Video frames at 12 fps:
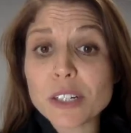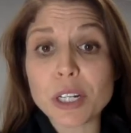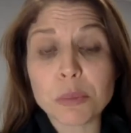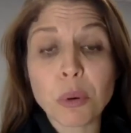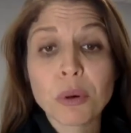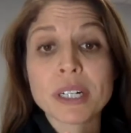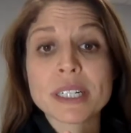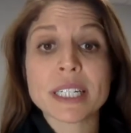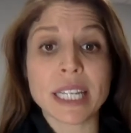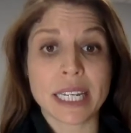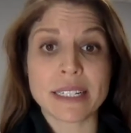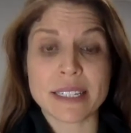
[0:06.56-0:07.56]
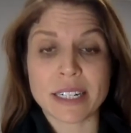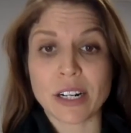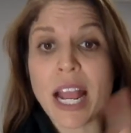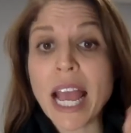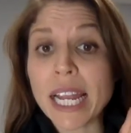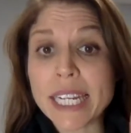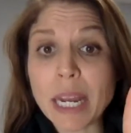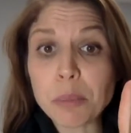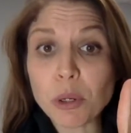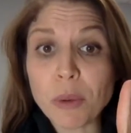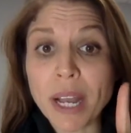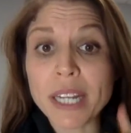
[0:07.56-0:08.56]
that are important to consider.
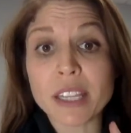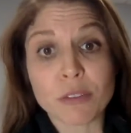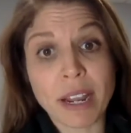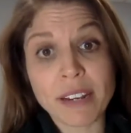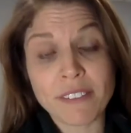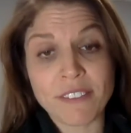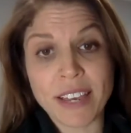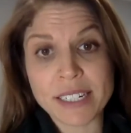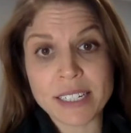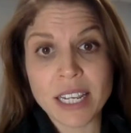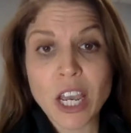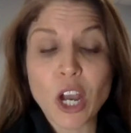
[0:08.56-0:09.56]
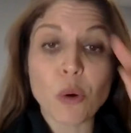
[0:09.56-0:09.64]
Number one, the right fit.